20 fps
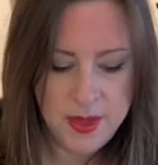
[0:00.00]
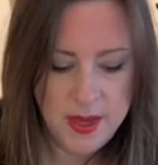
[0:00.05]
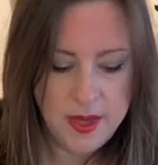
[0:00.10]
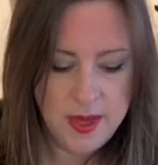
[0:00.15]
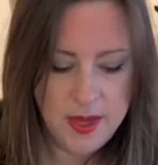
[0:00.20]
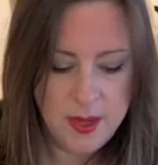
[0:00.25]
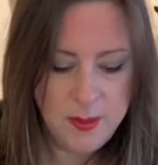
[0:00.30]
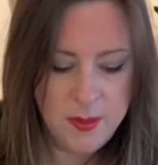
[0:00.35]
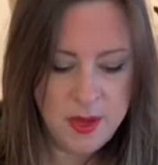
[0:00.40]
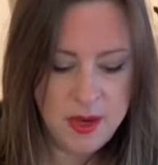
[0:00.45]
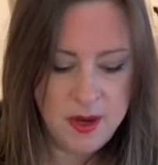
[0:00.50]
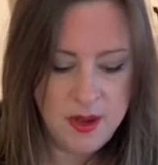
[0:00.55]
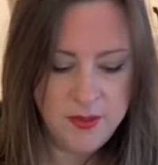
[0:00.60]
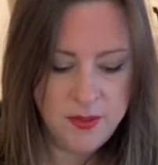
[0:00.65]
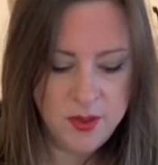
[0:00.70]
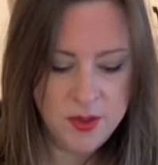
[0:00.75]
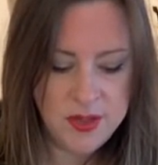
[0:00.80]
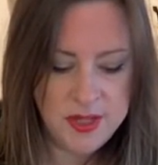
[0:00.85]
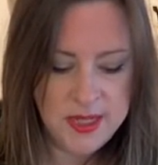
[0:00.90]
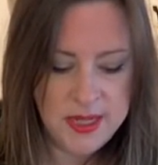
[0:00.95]
And I've
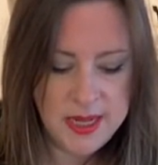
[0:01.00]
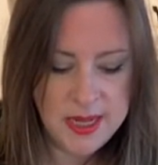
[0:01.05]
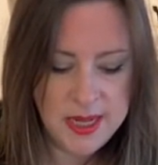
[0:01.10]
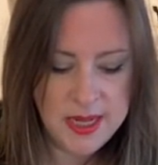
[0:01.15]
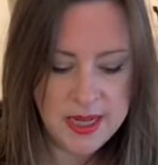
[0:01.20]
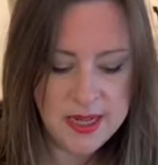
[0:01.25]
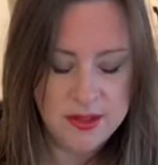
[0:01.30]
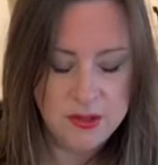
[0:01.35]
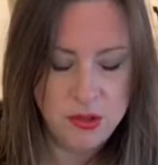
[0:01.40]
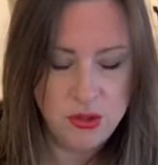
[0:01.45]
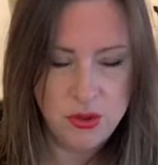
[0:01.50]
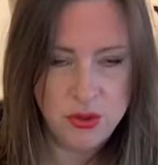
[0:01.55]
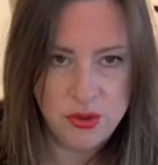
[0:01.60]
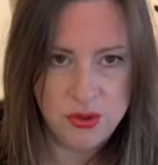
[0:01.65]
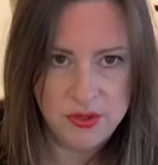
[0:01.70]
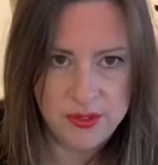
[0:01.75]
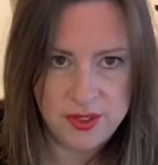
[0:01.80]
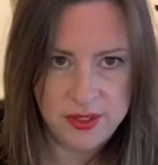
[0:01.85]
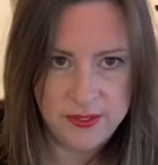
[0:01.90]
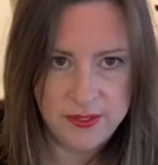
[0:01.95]
got in here straw
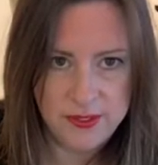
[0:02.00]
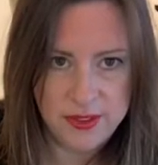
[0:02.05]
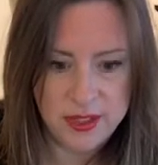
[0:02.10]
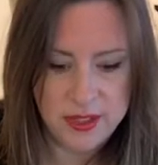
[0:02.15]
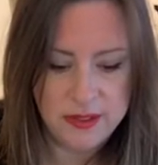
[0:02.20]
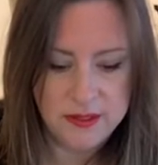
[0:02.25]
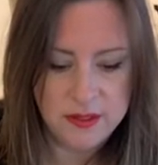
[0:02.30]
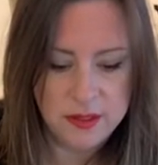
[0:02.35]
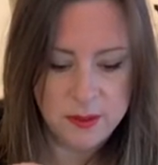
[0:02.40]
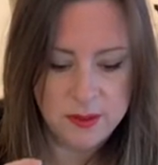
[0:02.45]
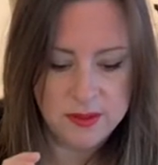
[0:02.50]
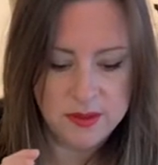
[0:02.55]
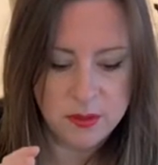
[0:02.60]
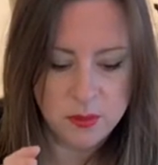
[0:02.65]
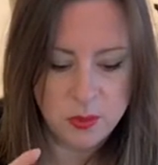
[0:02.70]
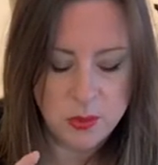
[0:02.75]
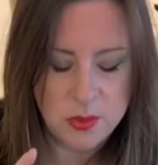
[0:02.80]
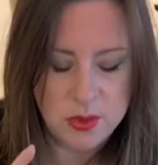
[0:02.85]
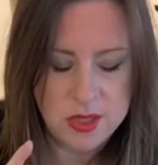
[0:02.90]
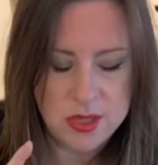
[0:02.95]
stiffener, so it's a
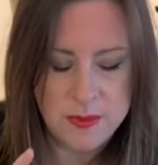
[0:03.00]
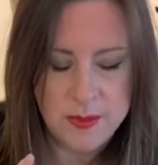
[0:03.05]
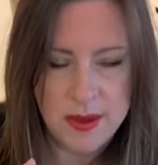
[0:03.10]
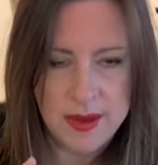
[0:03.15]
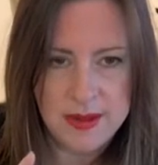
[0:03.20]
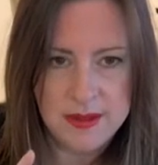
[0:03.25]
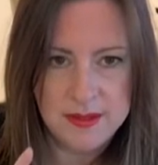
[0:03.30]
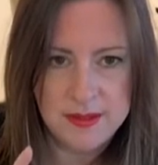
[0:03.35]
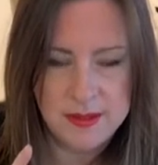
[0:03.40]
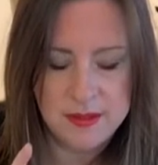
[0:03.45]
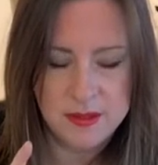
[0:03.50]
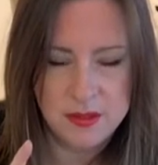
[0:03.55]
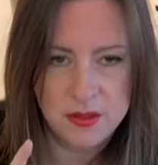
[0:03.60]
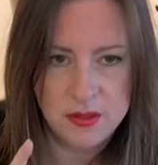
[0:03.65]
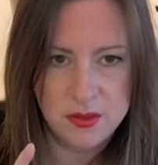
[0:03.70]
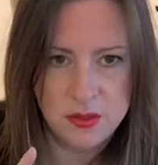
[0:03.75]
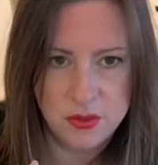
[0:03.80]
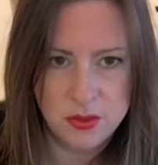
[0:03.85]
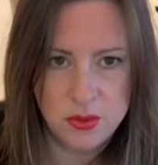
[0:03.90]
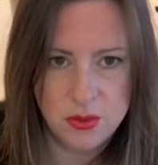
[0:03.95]
water-based
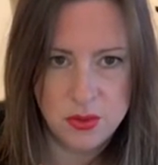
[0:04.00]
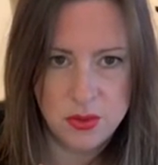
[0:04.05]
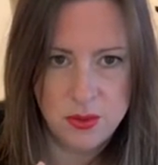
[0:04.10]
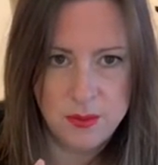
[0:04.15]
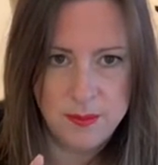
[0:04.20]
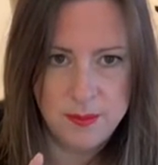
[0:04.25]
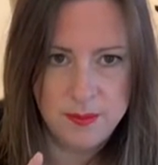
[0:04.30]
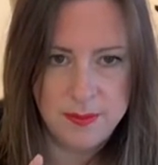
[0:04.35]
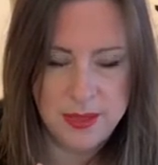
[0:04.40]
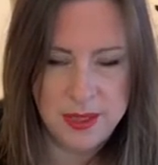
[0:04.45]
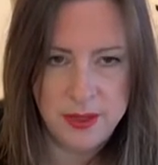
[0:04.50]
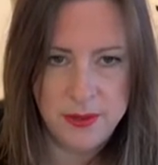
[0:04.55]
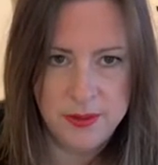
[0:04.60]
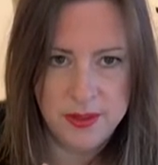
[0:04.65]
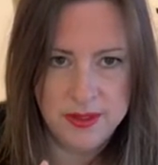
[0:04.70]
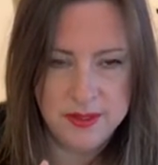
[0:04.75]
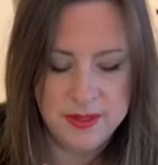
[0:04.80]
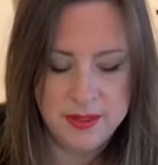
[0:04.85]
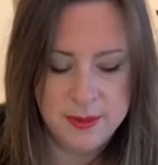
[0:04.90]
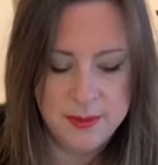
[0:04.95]
straw millinery
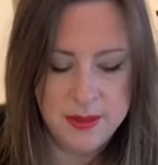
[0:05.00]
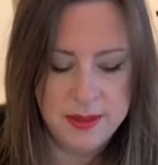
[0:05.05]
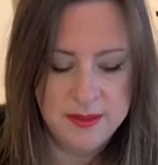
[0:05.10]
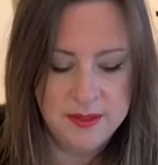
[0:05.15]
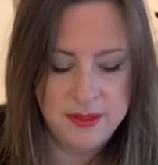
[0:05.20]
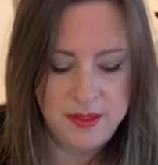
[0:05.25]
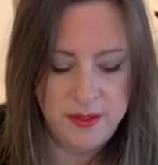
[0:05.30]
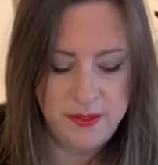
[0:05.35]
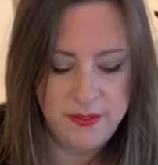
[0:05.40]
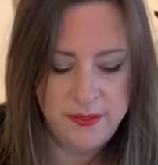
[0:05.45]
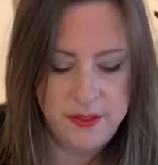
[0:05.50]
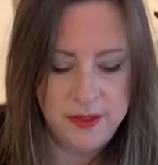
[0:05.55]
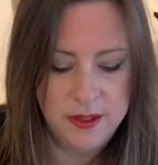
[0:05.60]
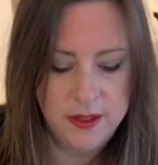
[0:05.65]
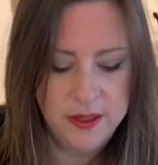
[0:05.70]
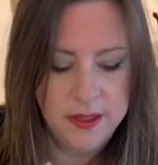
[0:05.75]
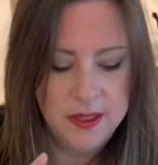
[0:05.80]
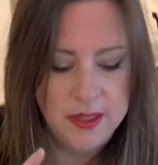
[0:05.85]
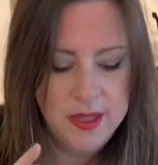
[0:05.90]
cinnamon stiffener.